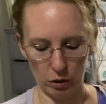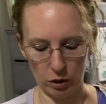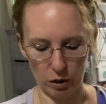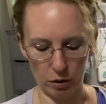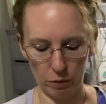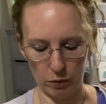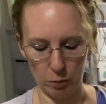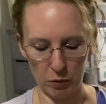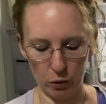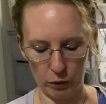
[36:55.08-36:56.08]
of the
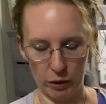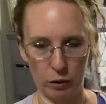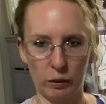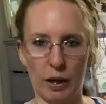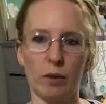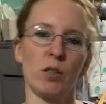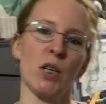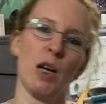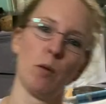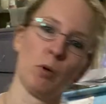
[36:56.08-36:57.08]
Mill Hill, like
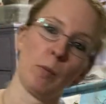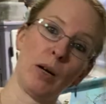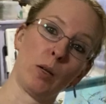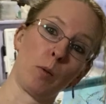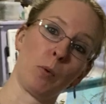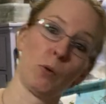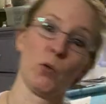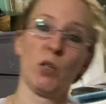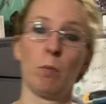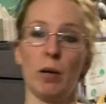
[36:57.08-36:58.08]
say Mermaid of the
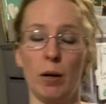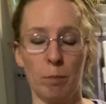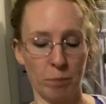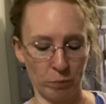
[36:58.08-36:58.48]
Pearls up there.